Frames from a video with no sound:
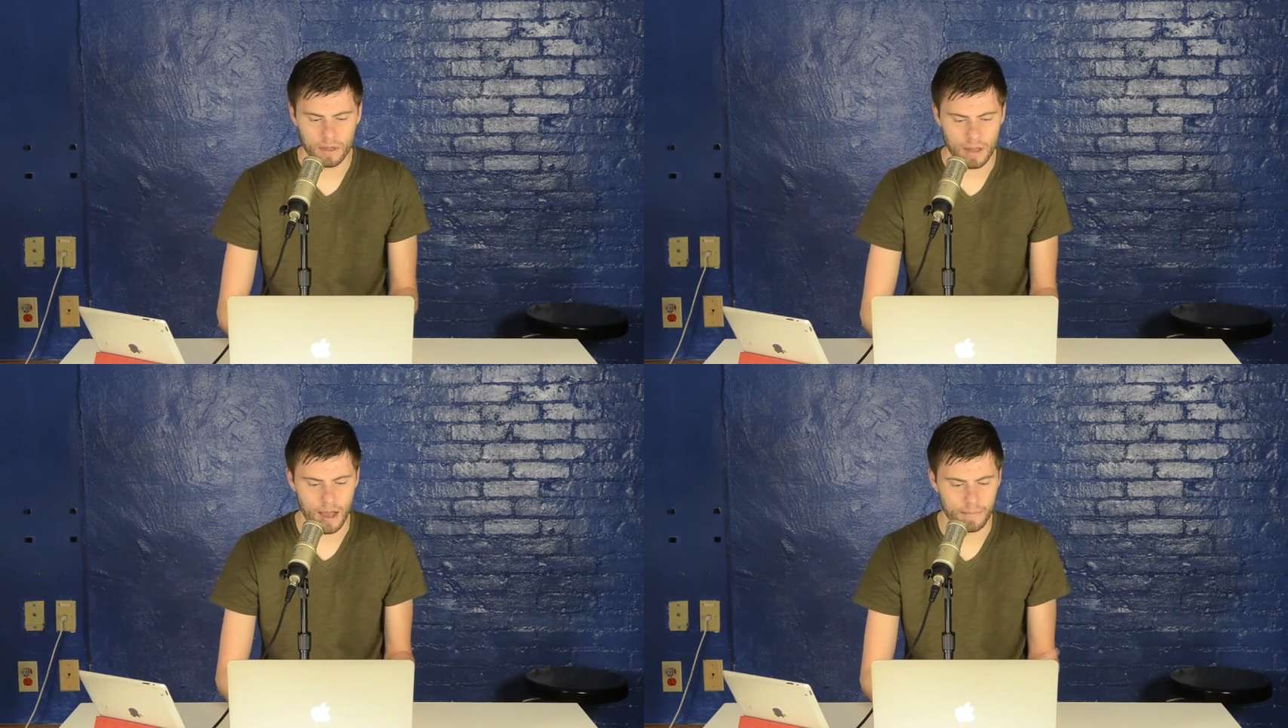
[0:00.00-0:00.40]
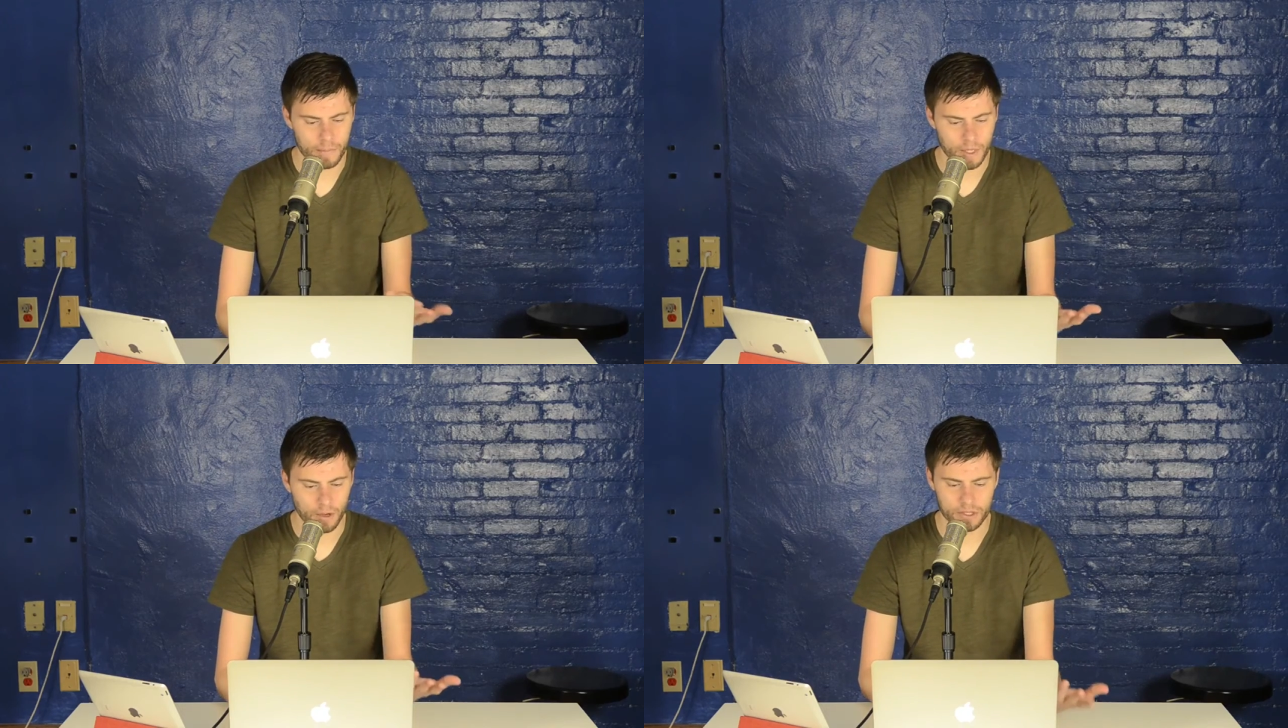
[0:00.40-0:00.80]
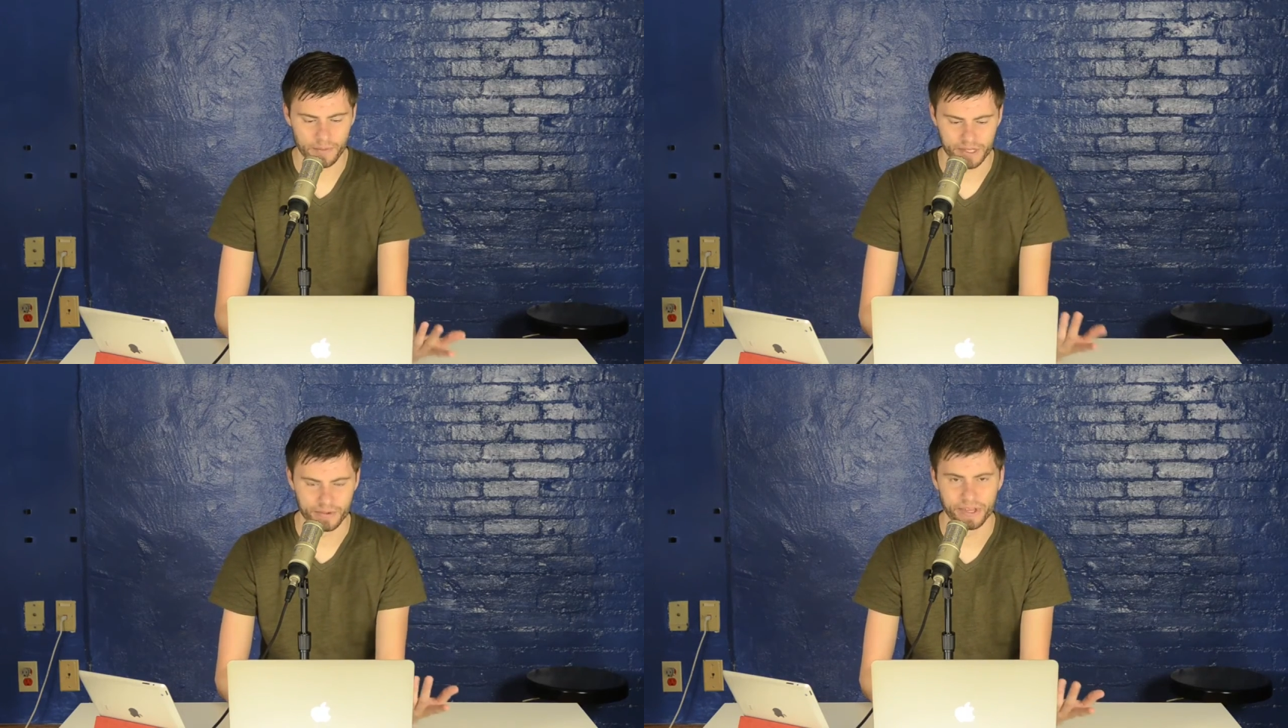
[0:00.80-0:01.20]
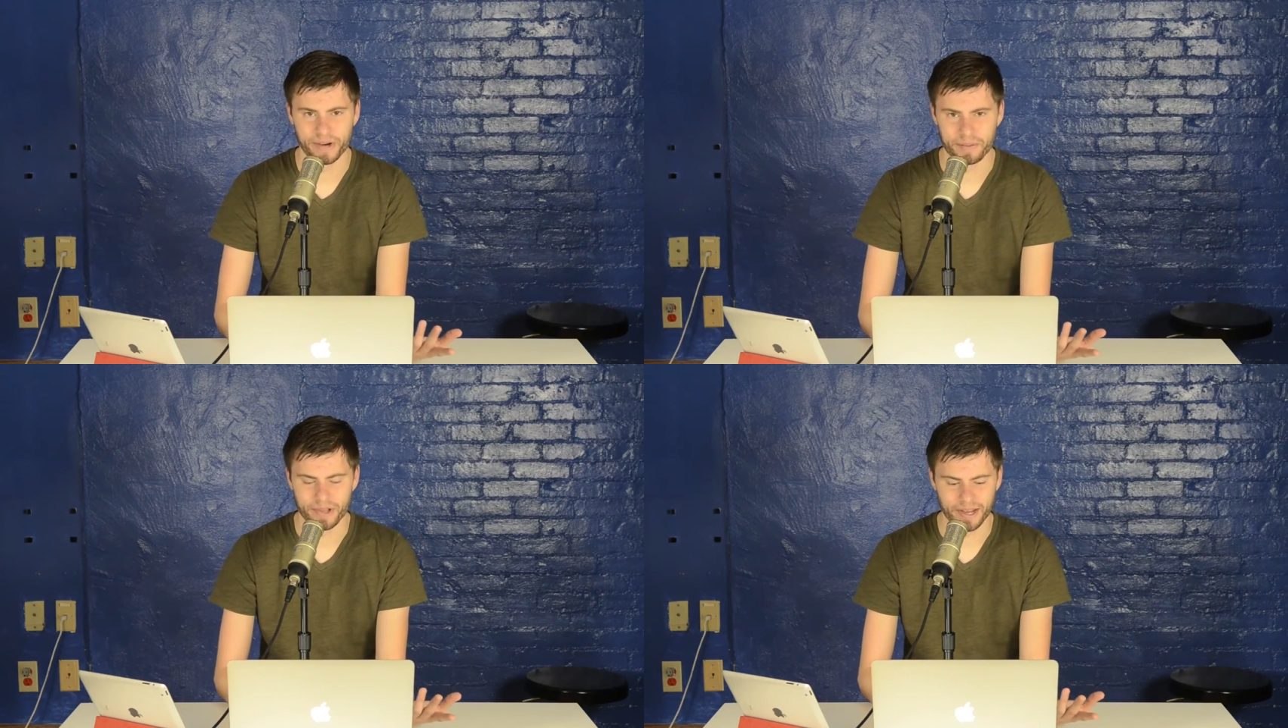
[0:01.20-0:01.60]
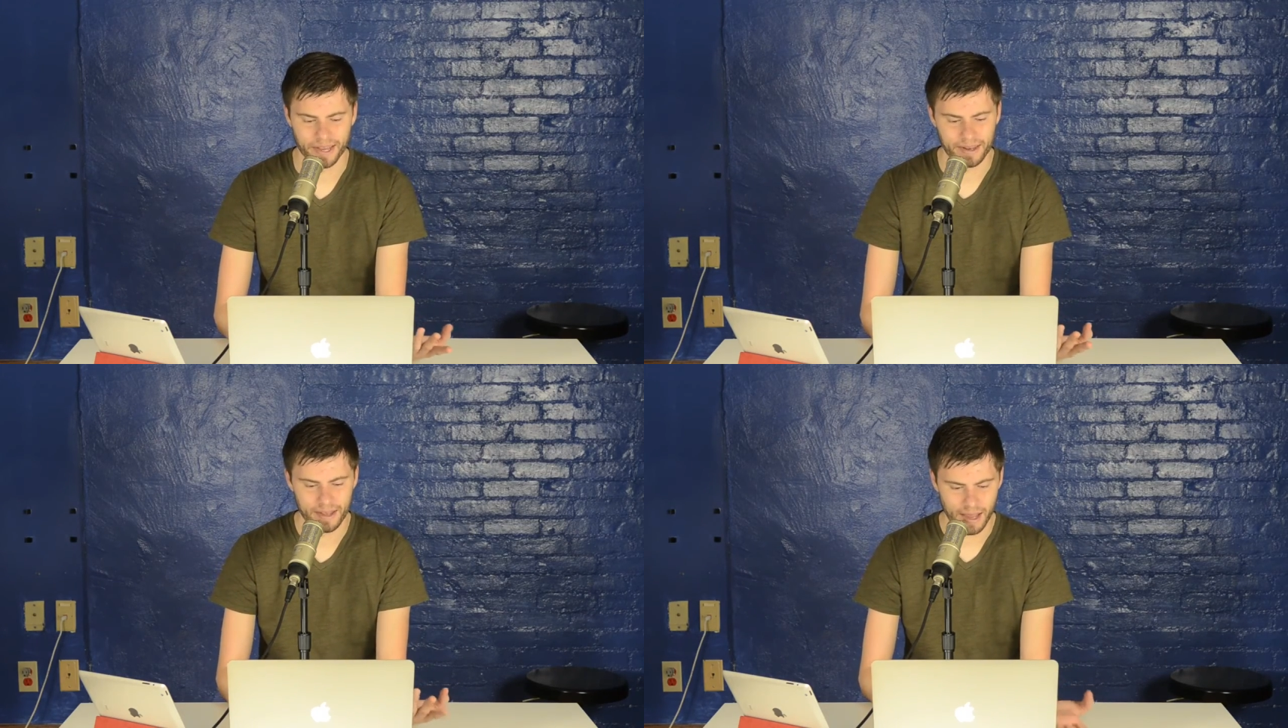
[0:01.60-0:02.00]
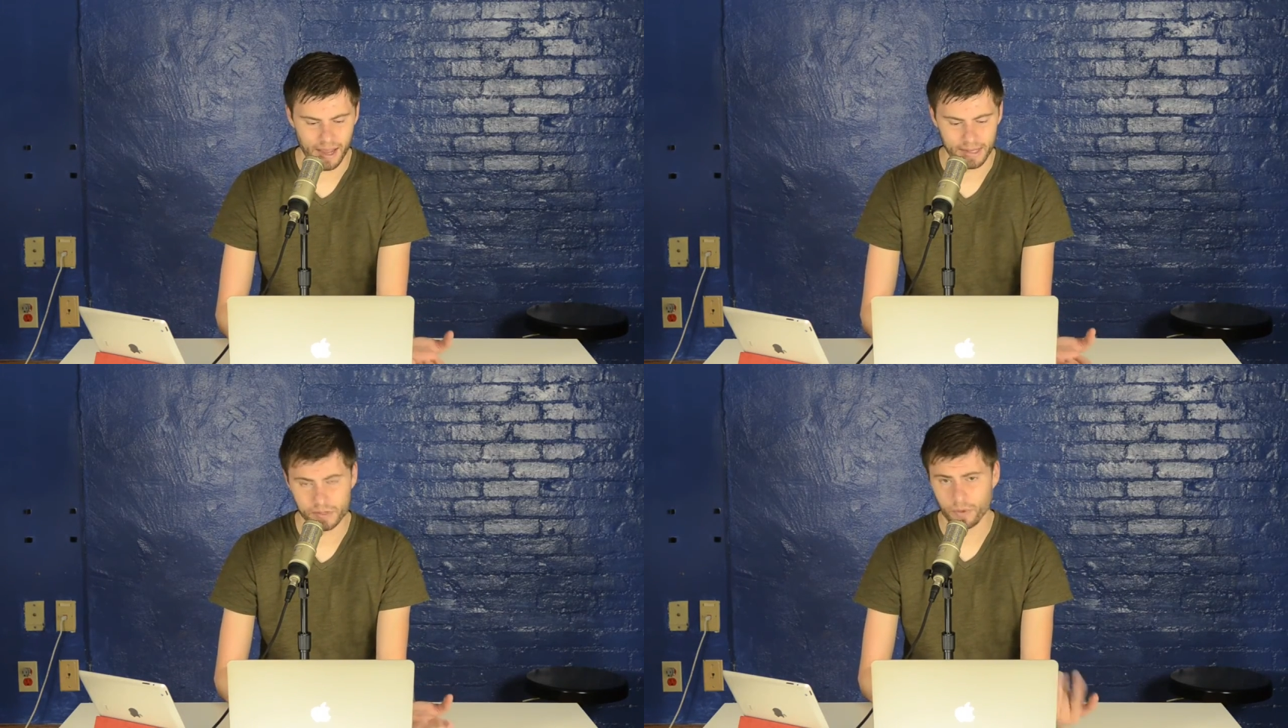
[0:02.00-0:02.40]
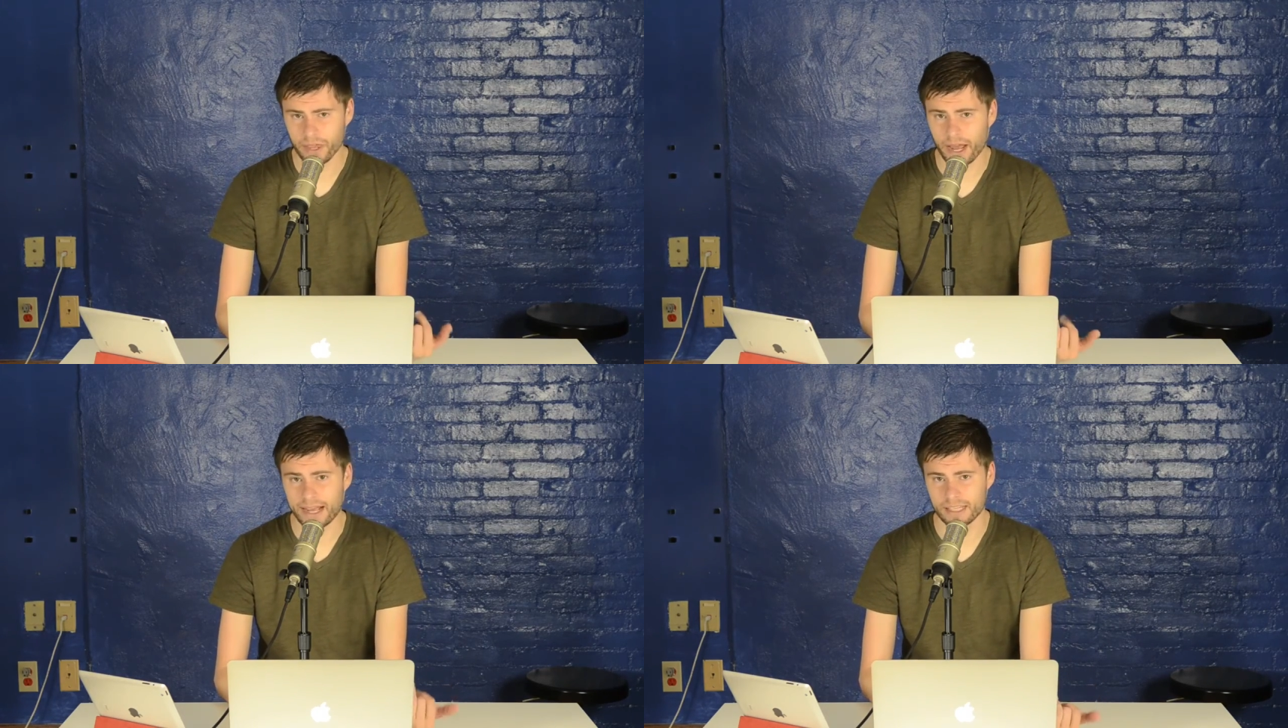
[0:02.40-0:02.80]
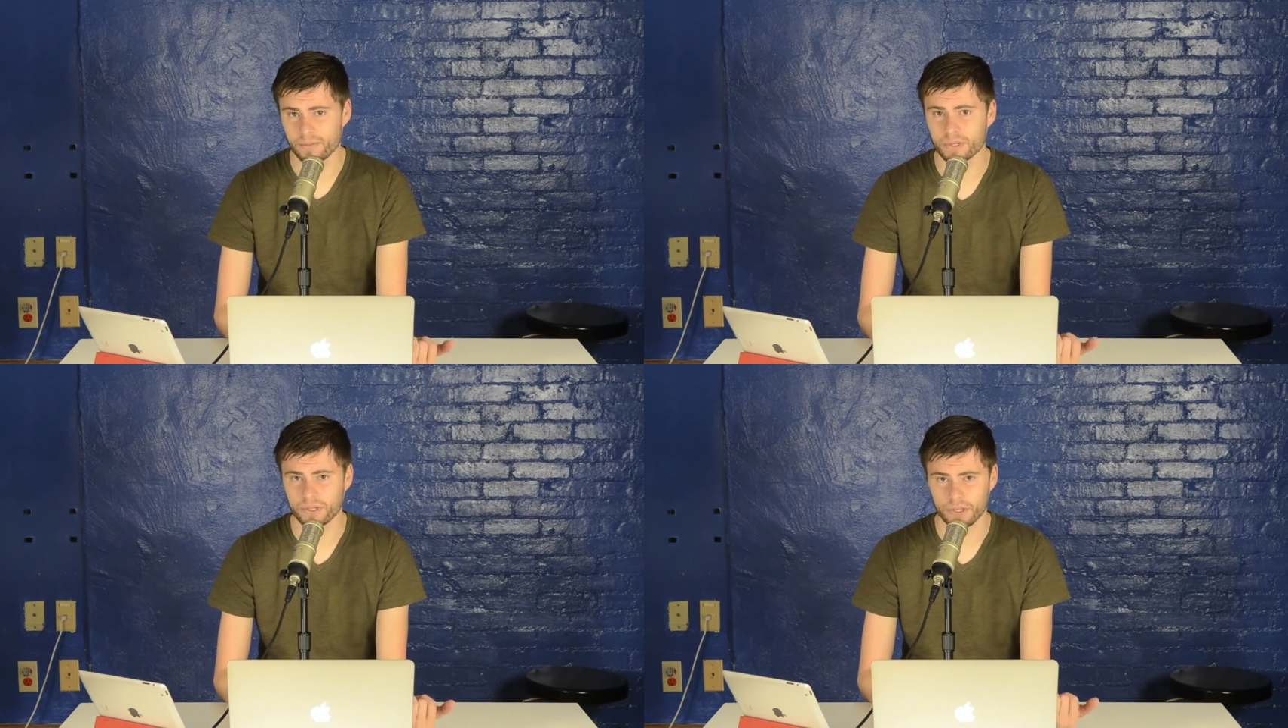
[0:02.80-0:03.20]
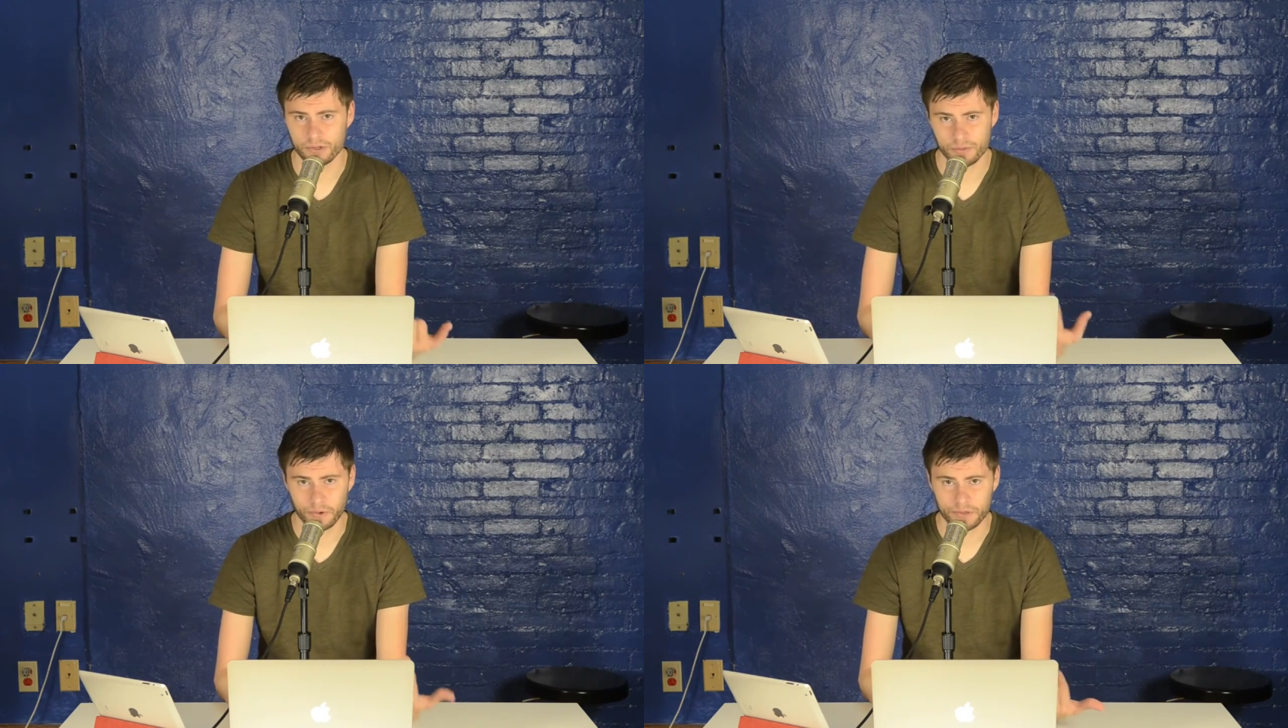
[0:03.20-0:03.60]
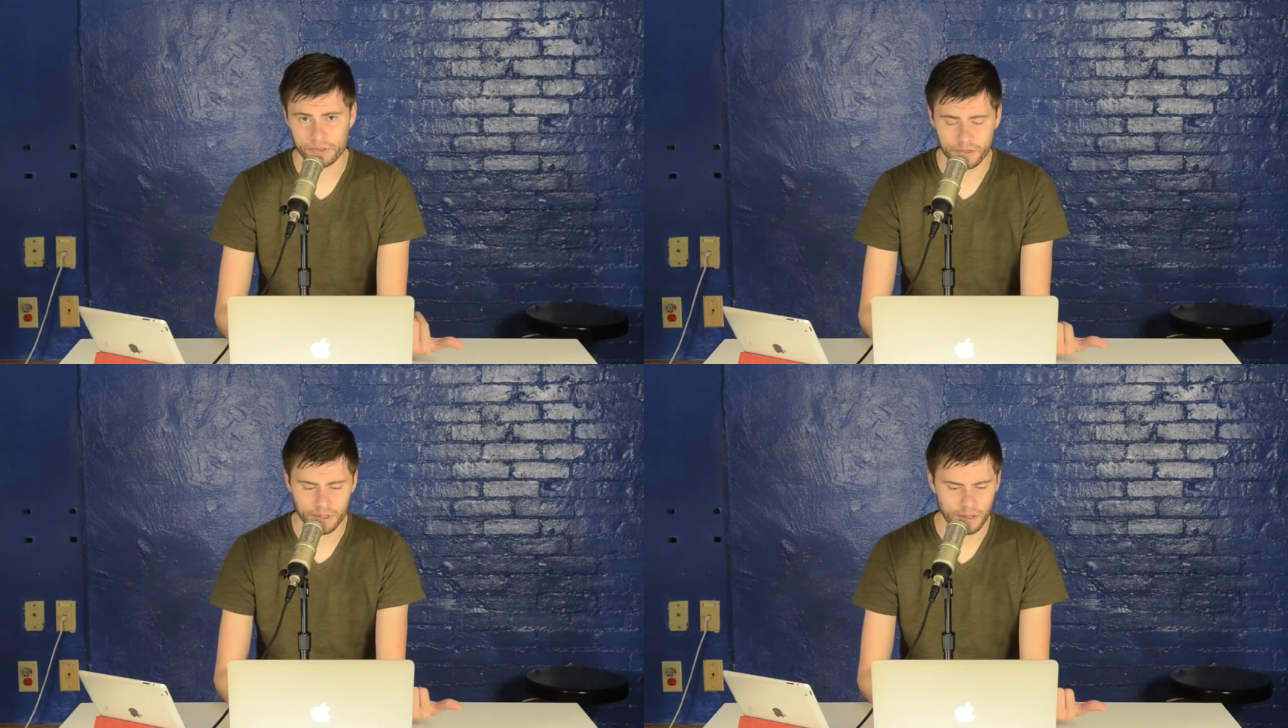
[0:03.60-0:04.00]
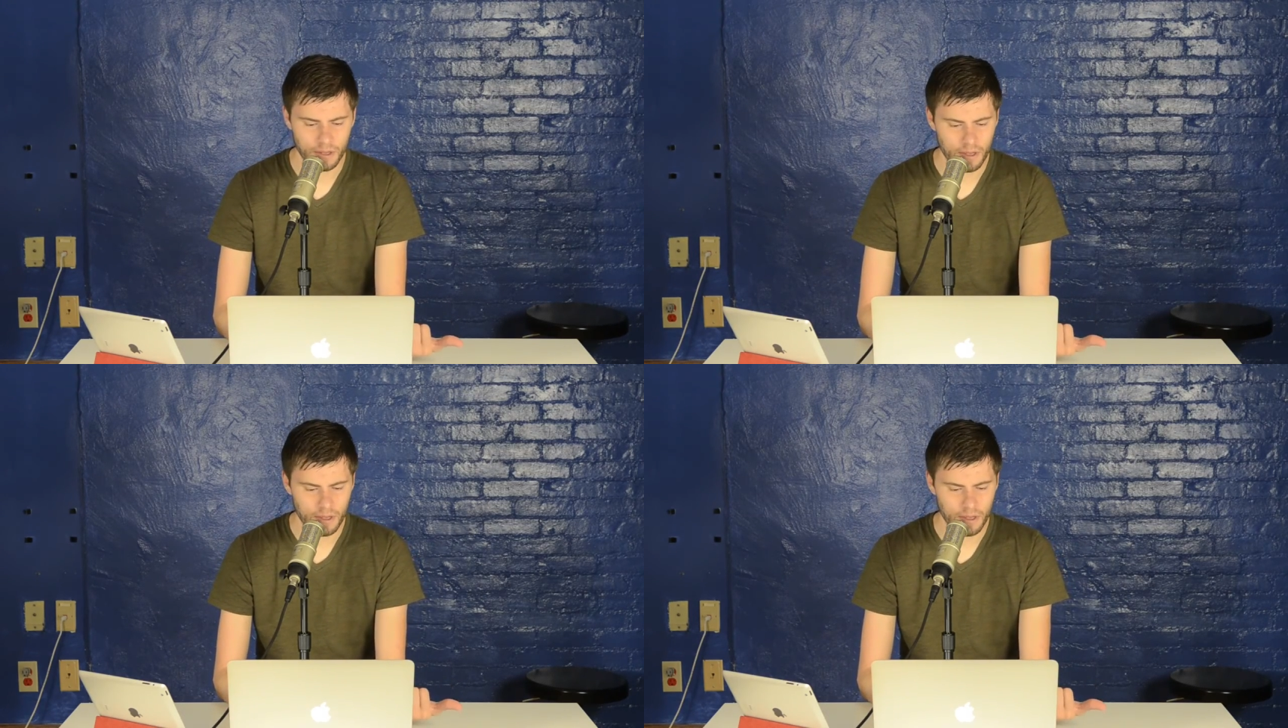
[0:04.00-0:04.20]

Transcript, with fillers: Um, he also makes a really great plugin. Uh, it's the one that I typically use personally,